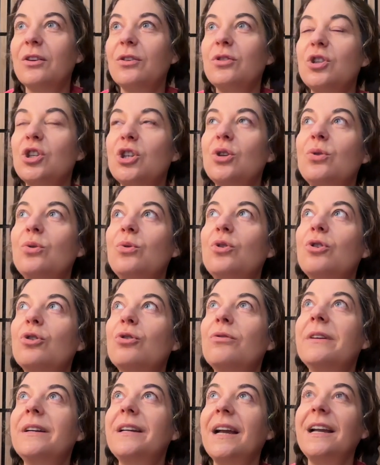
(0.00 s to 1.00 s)
to
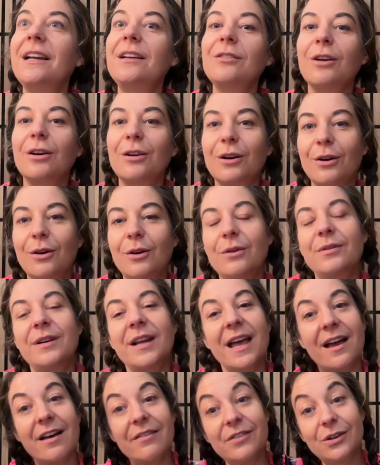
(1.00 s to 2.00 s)
create our own
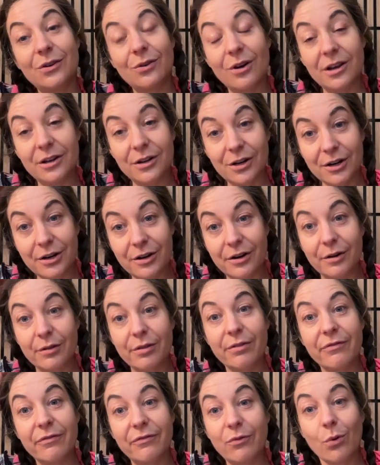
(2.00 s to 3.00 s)
heaven on earth
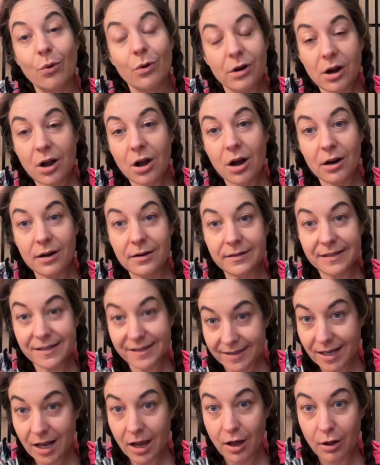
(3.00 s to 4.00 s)
for
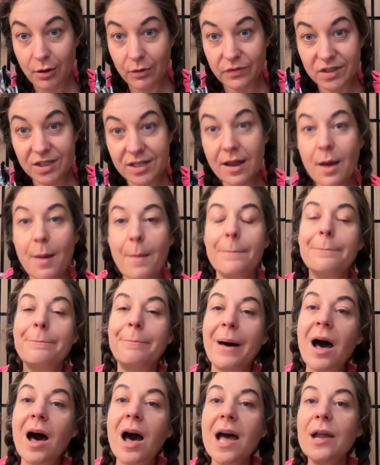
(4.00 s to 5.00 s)
ourselves
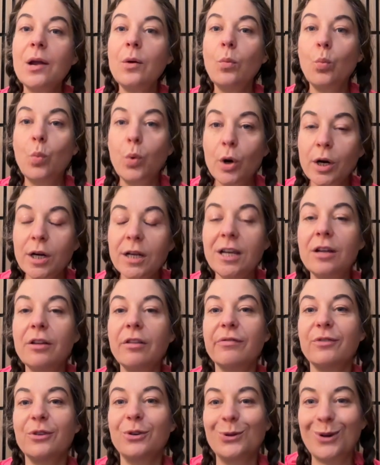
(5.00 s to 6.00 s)
by working
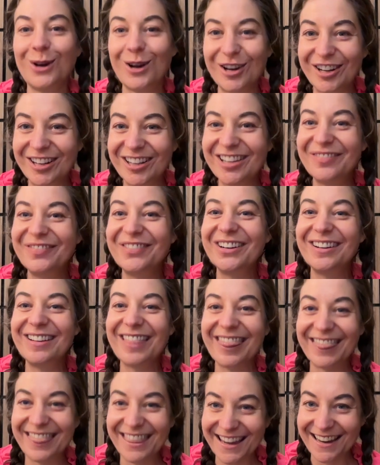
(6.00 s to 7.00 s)
through all of our
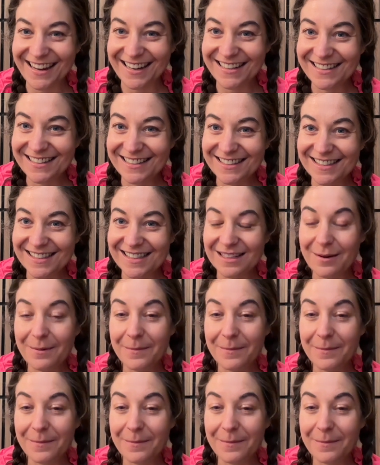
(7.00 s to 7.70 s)
things,